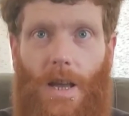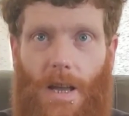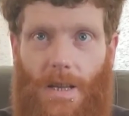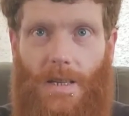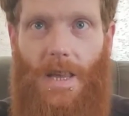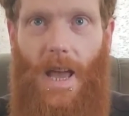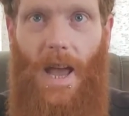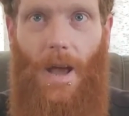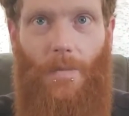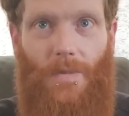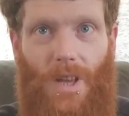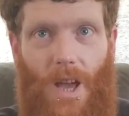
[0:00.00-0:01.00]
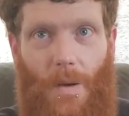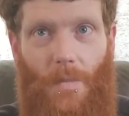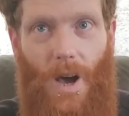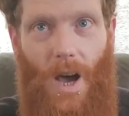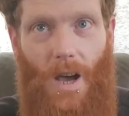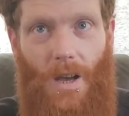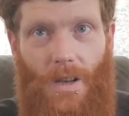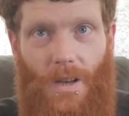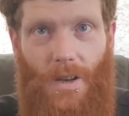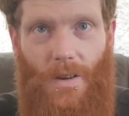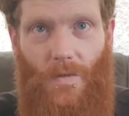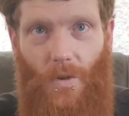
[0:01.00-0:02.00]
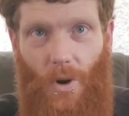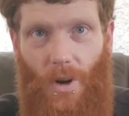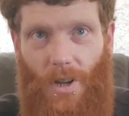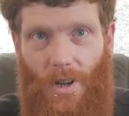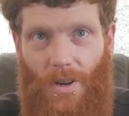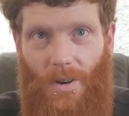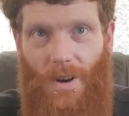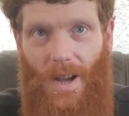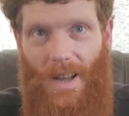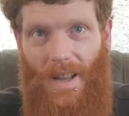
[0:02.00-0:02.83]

exam them for you.